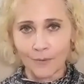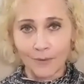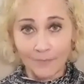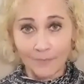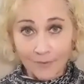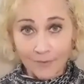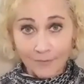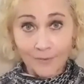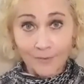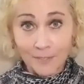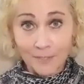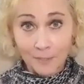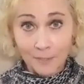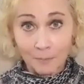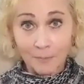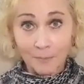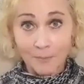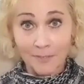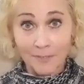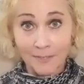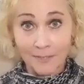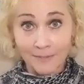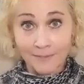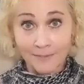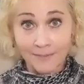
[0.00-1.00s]
Have you ever
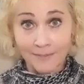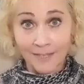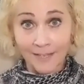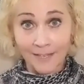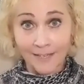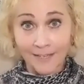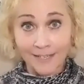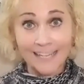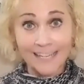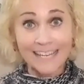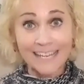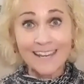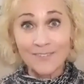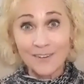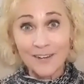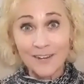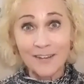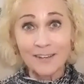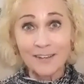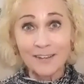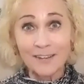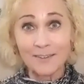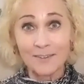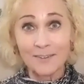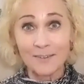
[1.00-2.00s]
experienced that?
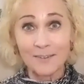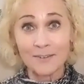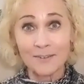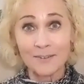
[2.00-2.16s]
Even